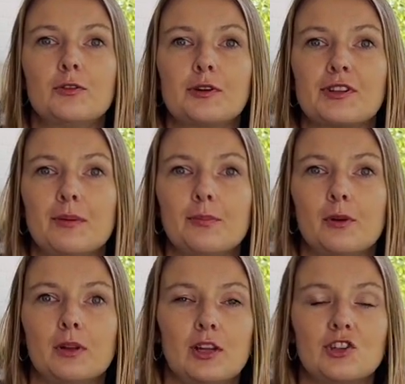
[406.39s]
For
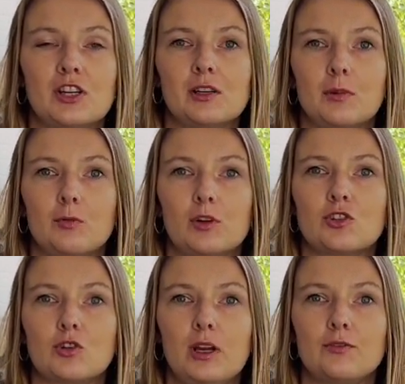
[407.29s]
example, a gentleman
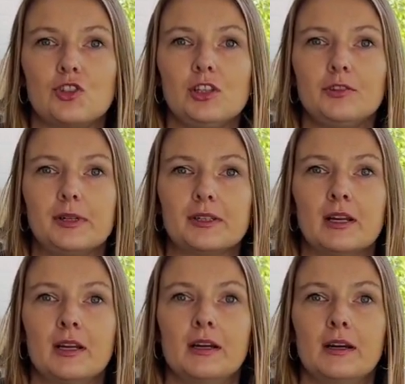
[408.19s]
wants to have children,
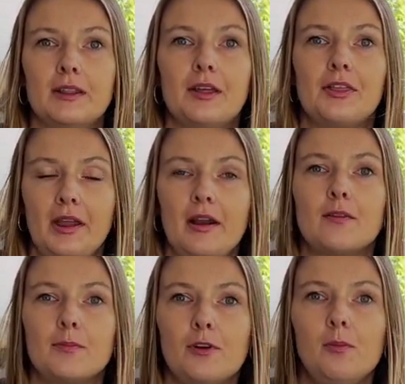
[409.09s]
then they have
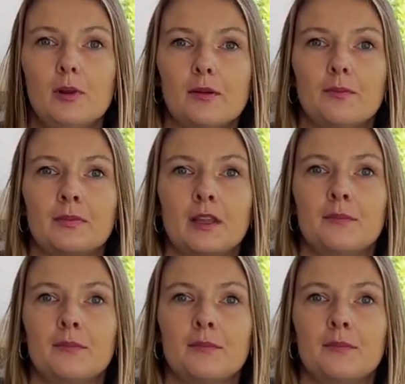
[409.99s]
a problem.